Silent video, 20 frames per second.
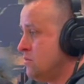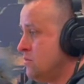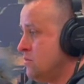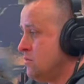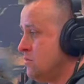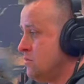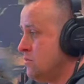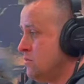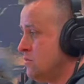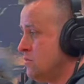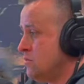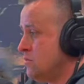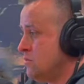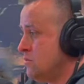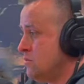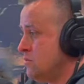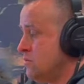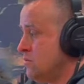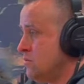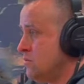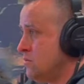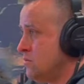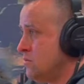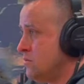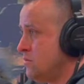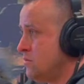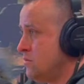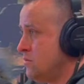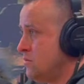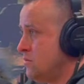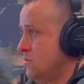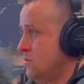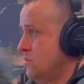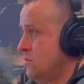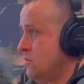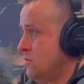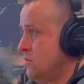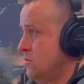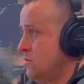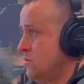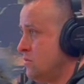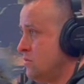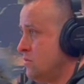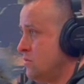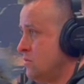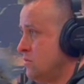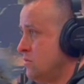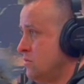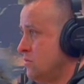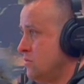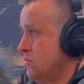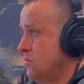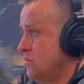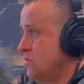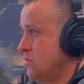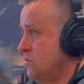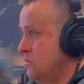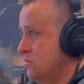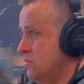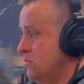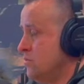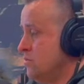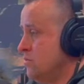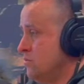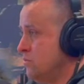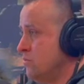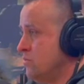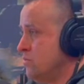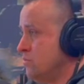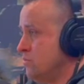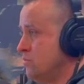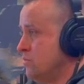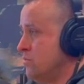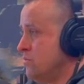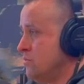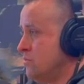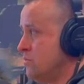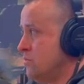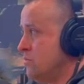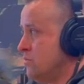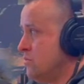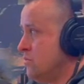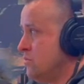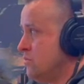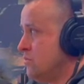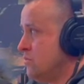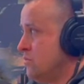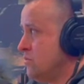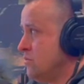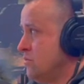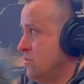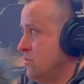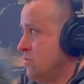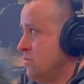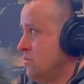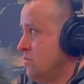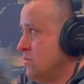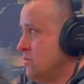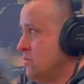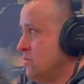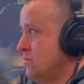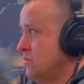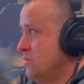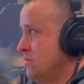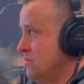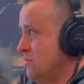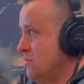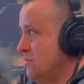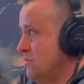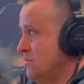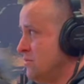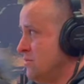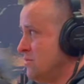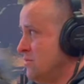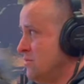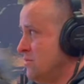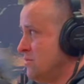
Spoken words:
This person isn't speaking.